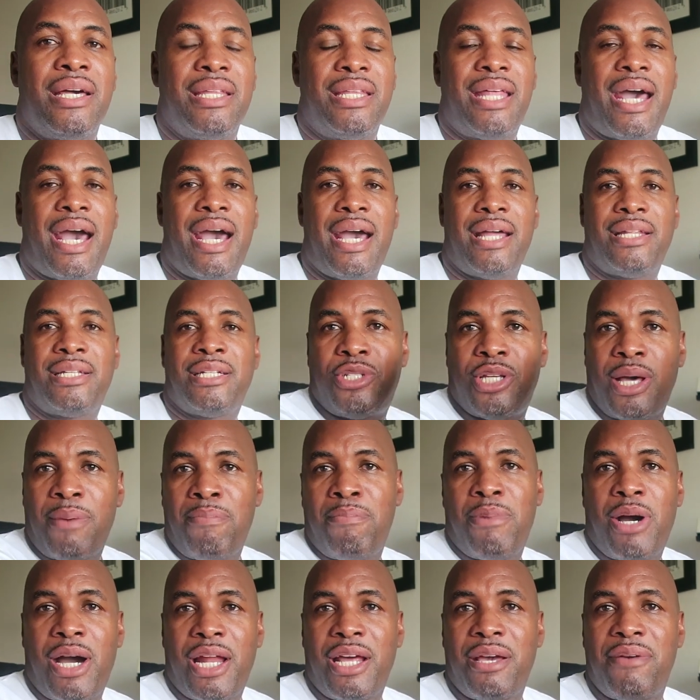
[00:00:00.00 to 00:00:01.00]
that
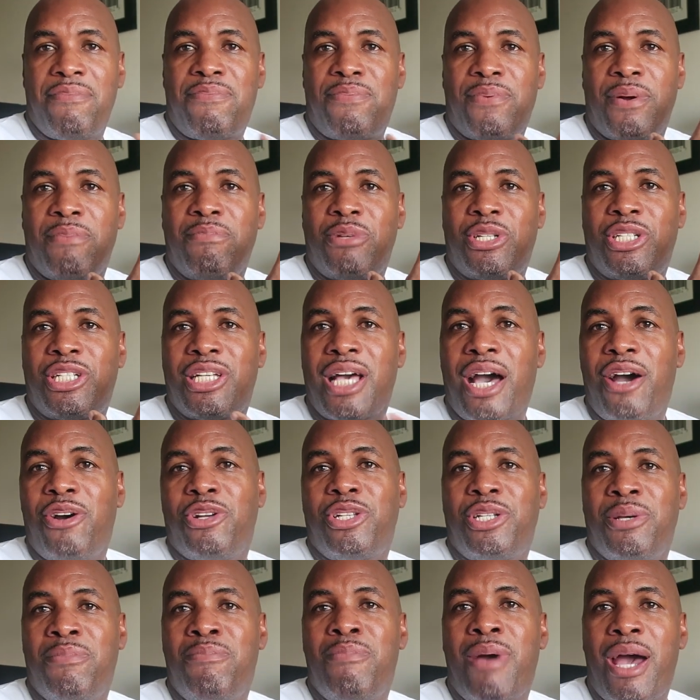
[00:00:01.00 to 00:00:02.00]
somebody from
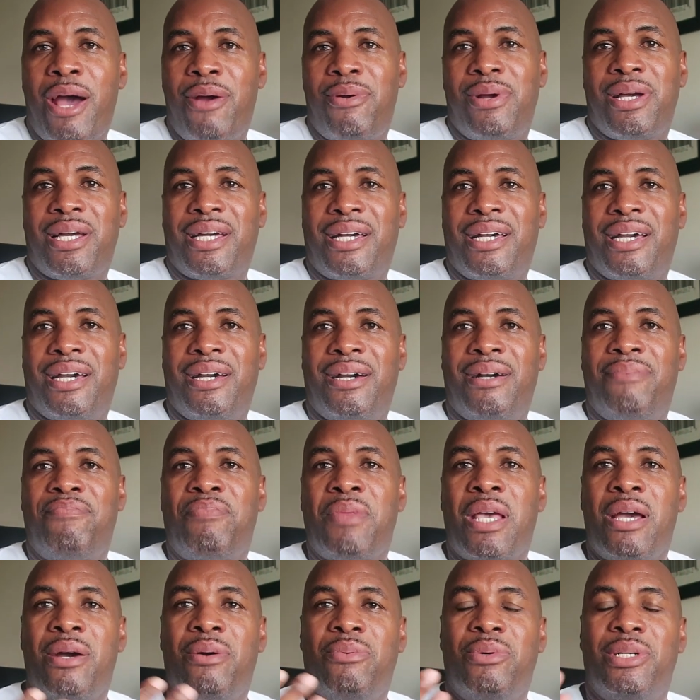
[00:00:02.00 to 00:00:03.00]
South
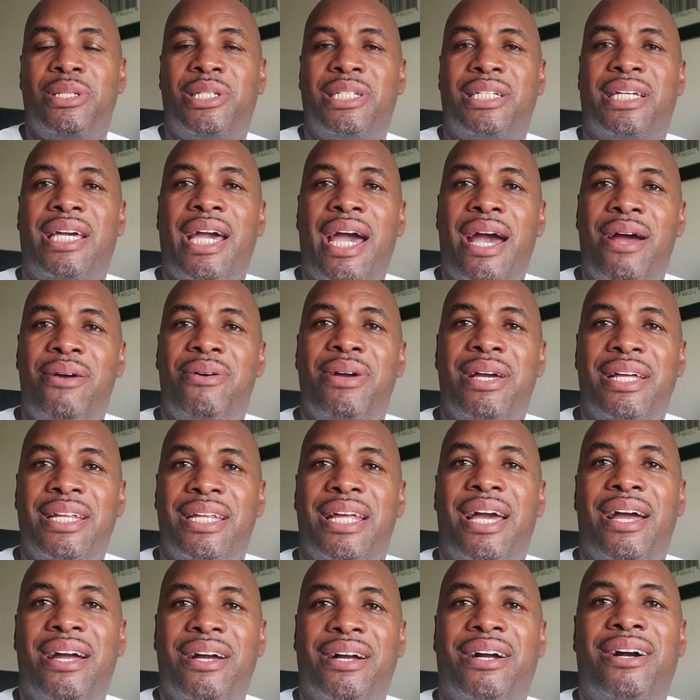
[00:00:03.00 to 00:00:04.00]
America was
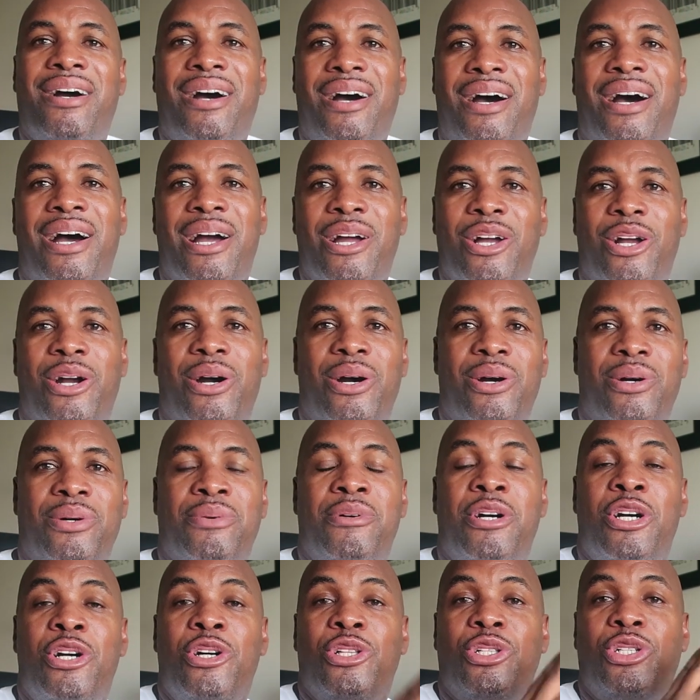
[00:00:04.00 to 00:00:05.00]
carrying their
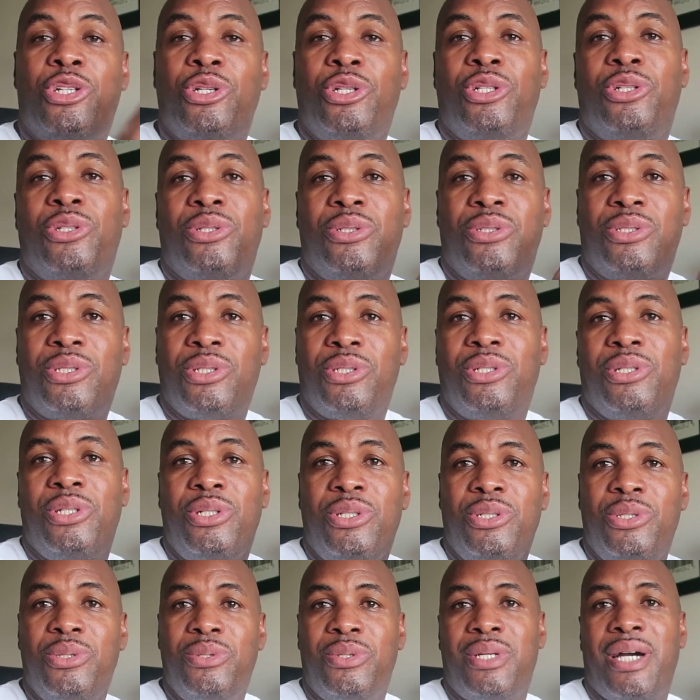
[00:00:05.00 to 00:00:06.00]
cargo to
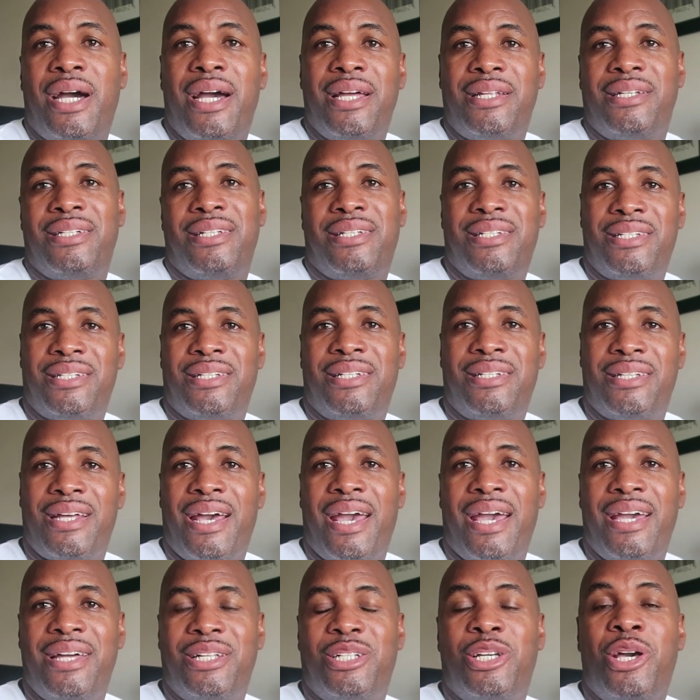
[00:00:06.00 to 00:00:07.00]
the United
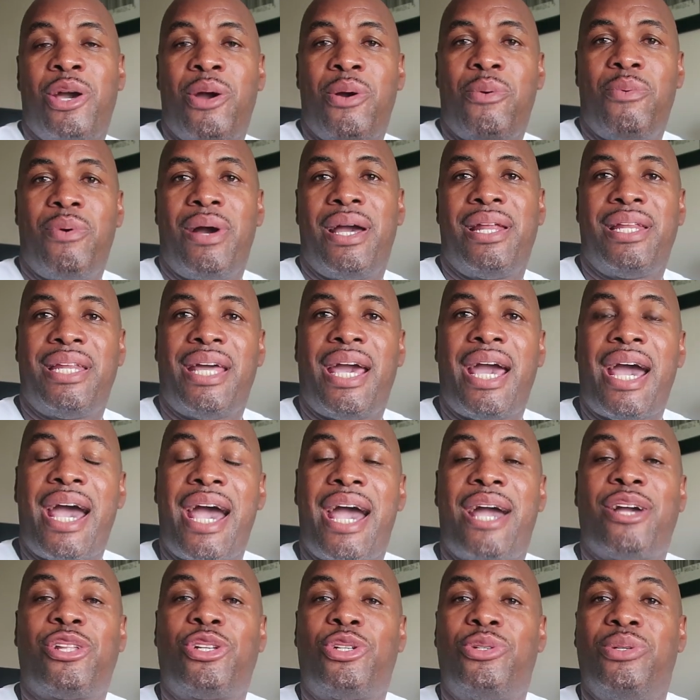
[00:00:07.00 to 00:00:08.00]
States when they
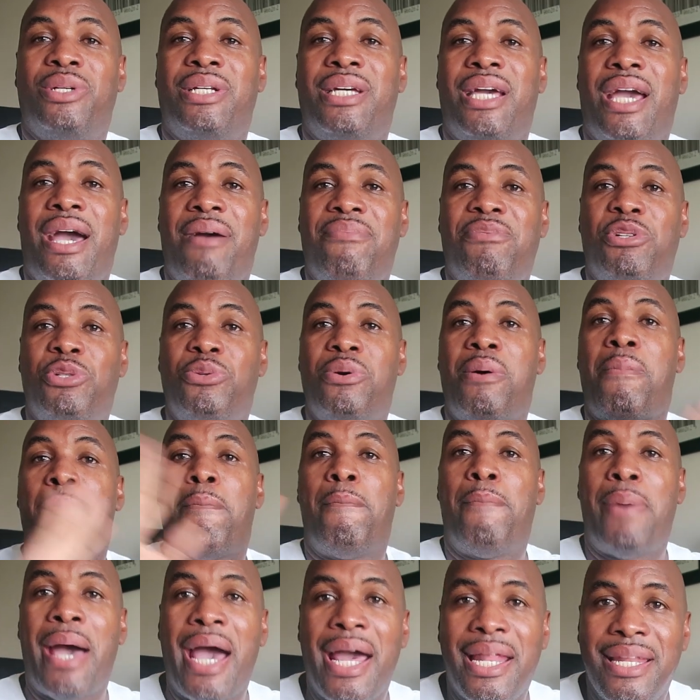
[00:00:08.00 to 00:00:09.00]
actually have to
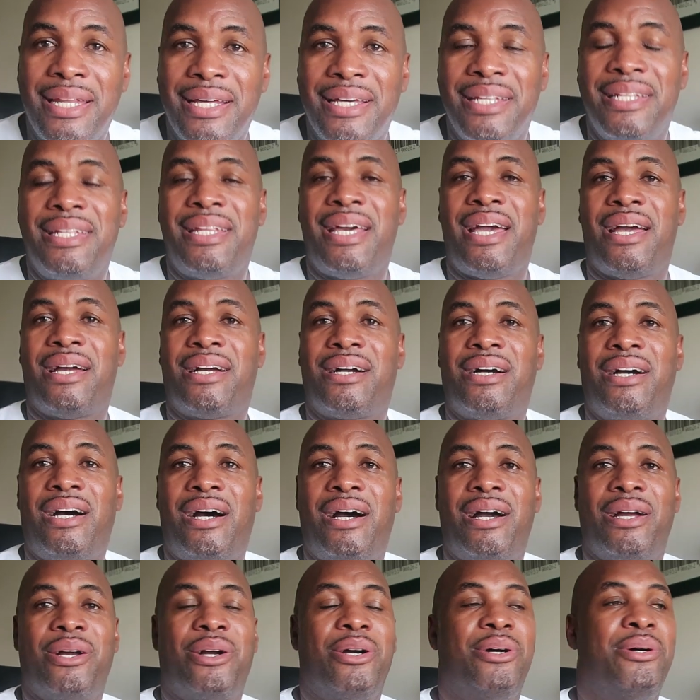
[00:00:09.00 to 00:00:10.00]
abandon their
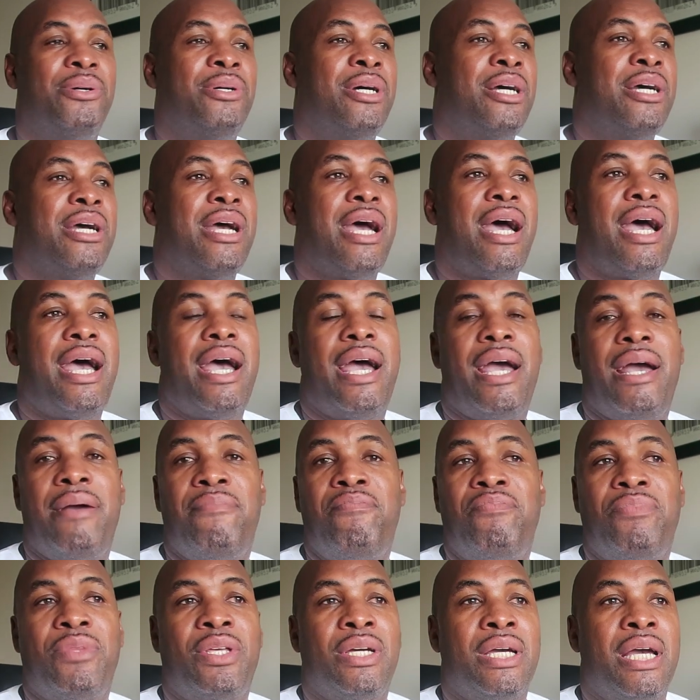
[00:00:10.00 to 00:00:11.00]
cargo.
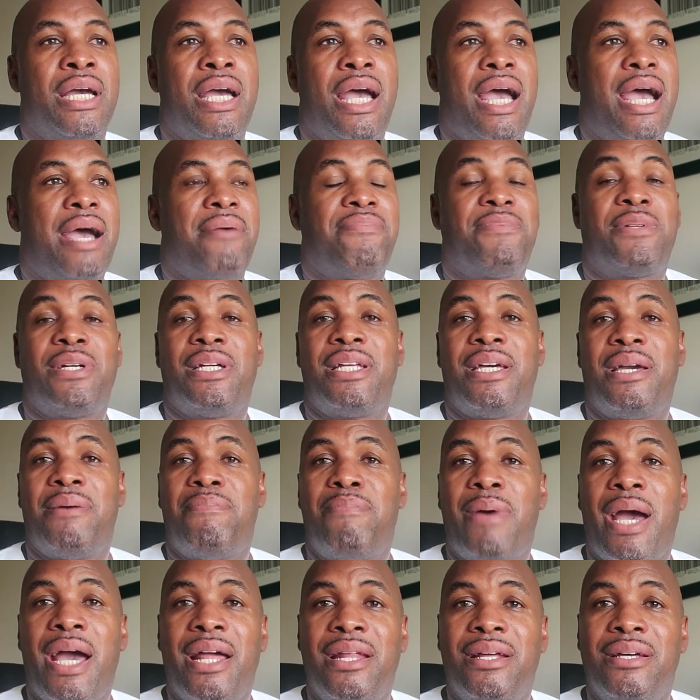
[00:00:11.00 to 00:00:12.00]
And after they
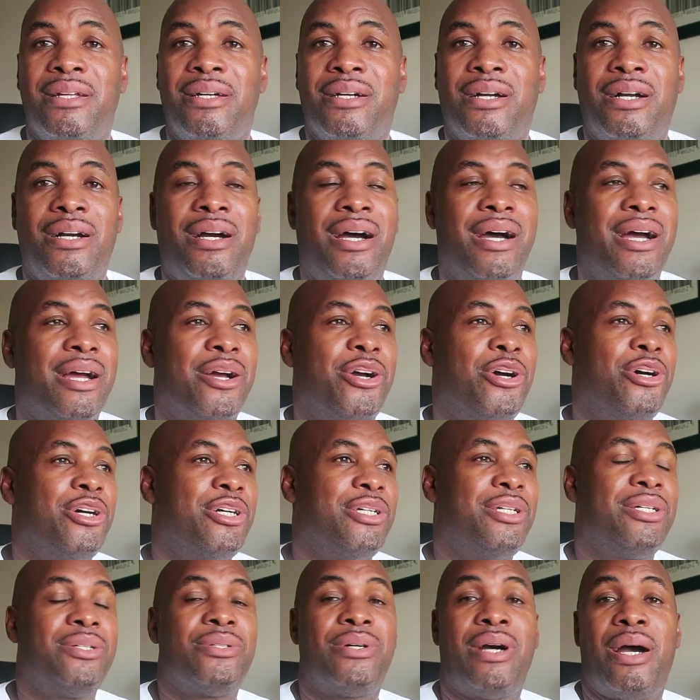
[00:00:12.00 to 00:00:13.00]
abandon the cargo,
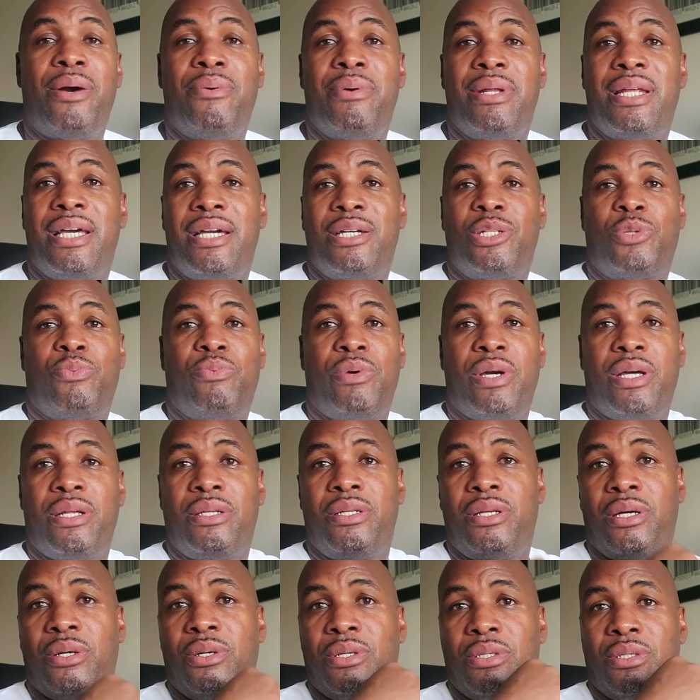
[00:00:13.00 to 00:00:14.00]
you know how it is
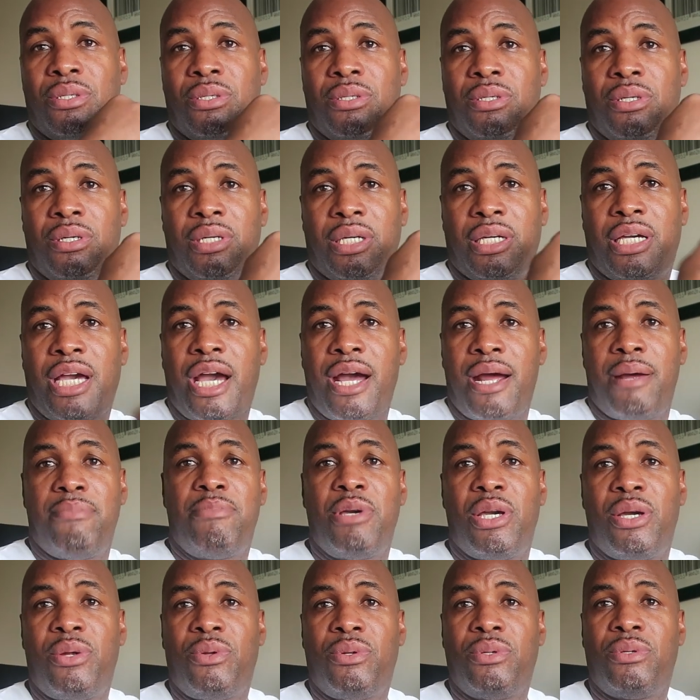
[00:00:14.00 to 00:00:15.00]
with the
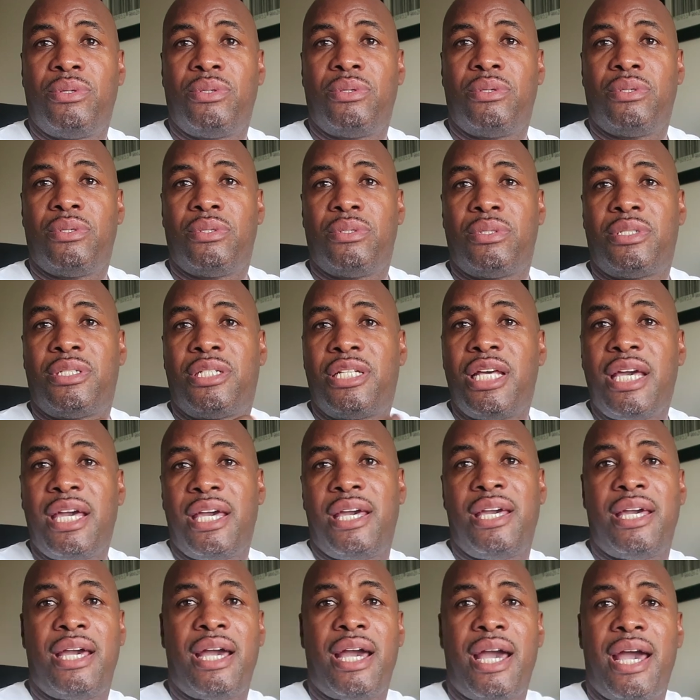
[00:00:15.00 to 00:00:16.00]
Caribbean
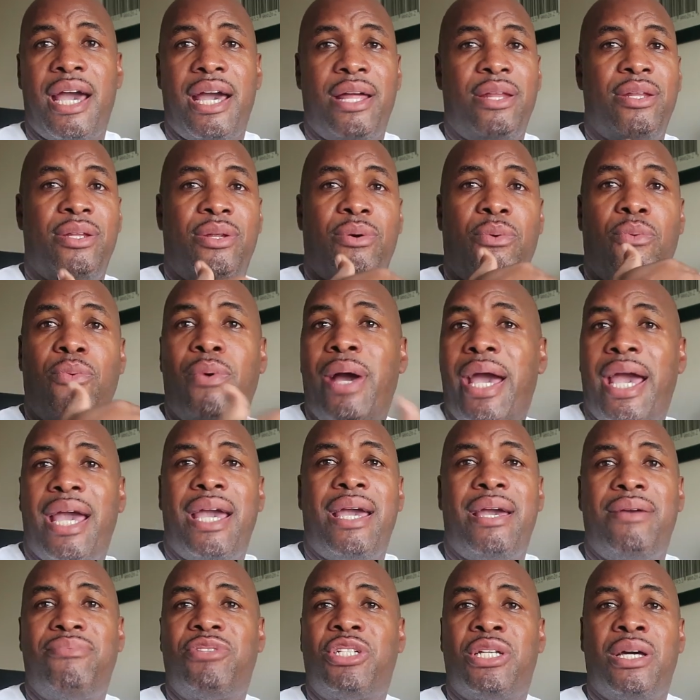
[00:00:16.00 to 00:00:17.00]
Sea and the
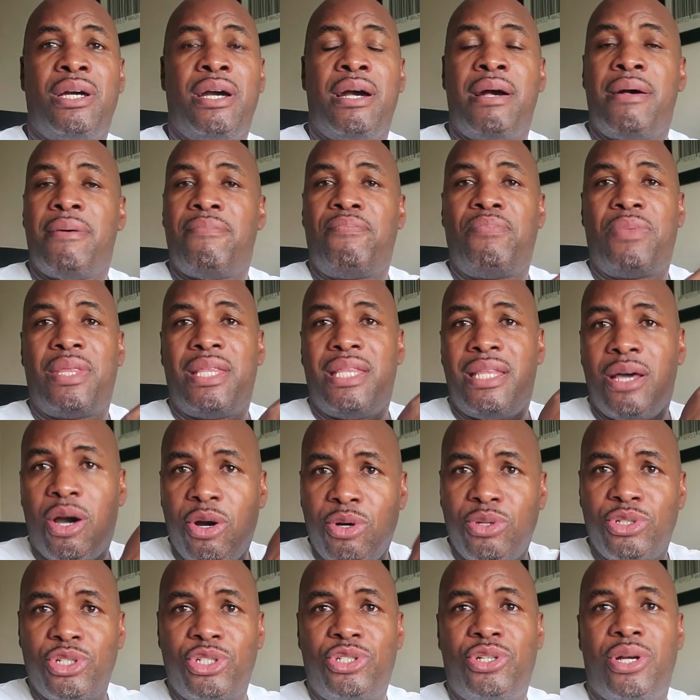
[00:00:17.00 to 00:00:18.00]
waves,
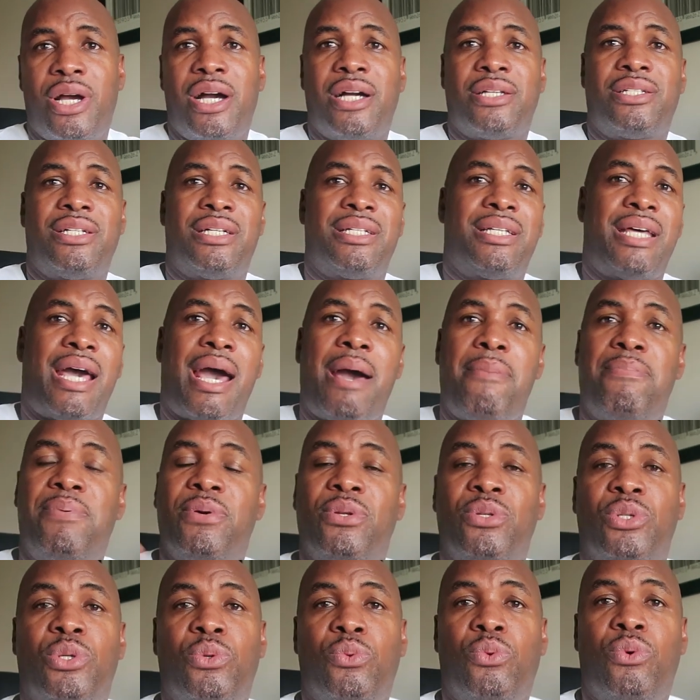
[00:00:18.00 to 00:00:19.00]
those drugs just
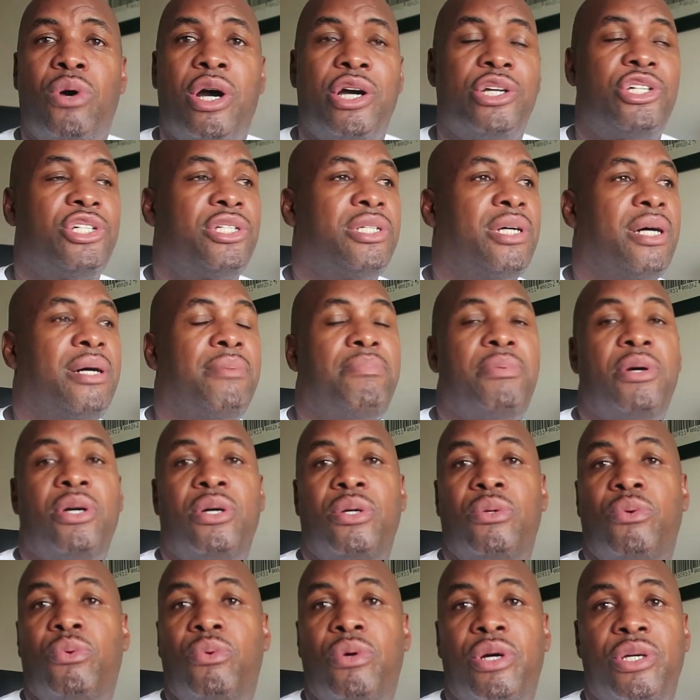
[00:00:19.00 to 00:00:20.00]
happen to washed up
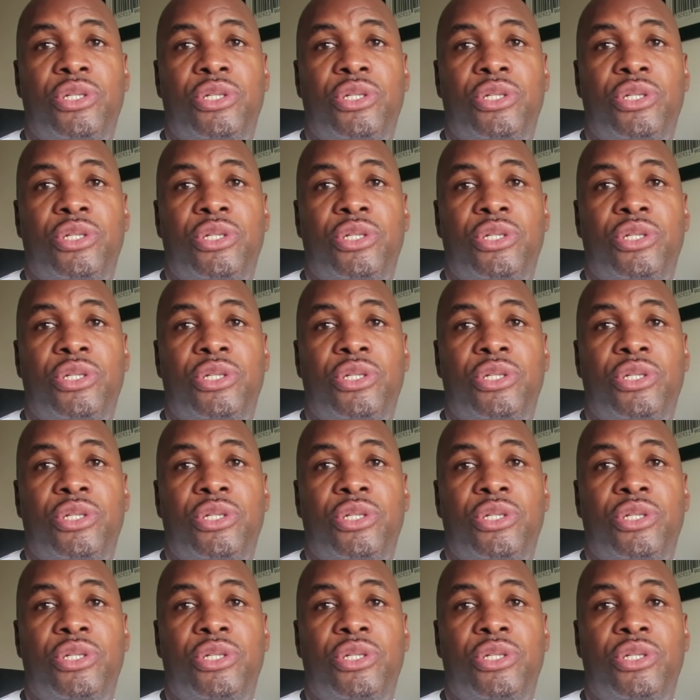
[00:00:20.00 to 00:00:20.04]
on